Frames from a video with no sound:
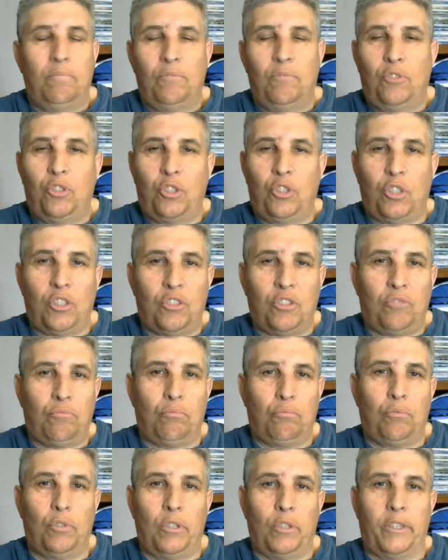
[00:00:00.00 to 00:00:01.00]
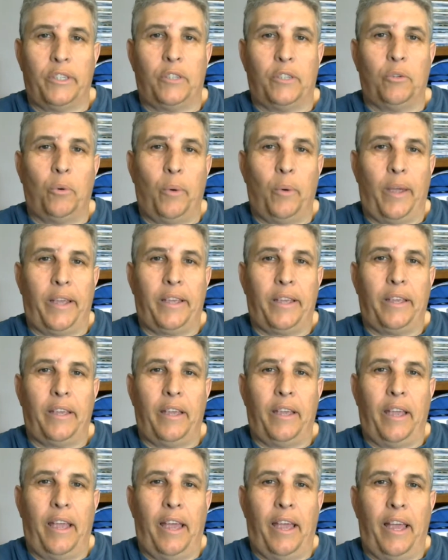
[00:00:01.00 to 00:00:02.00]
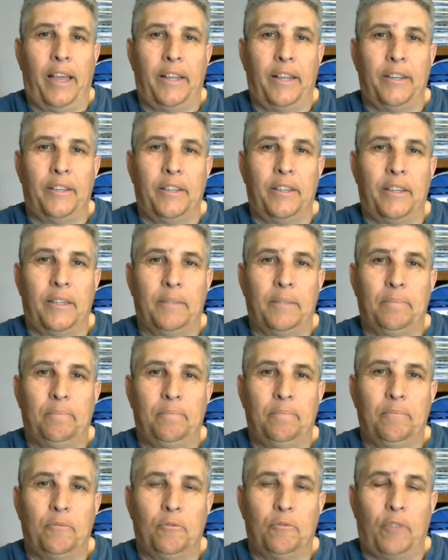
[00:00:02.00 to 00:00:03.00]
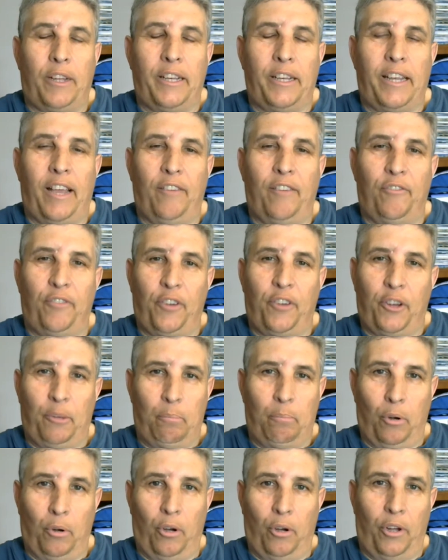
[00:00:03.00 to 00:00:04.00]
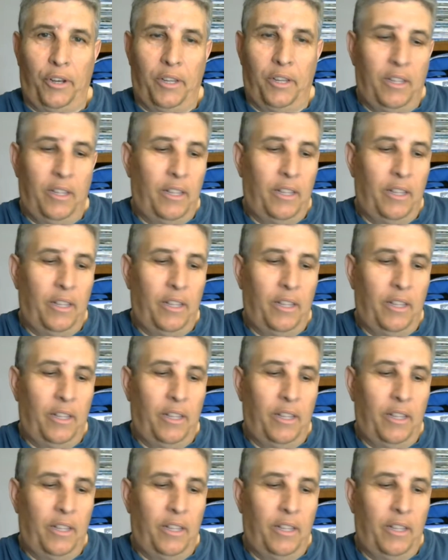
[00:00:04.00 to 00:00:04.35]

just really quick and right now very broad.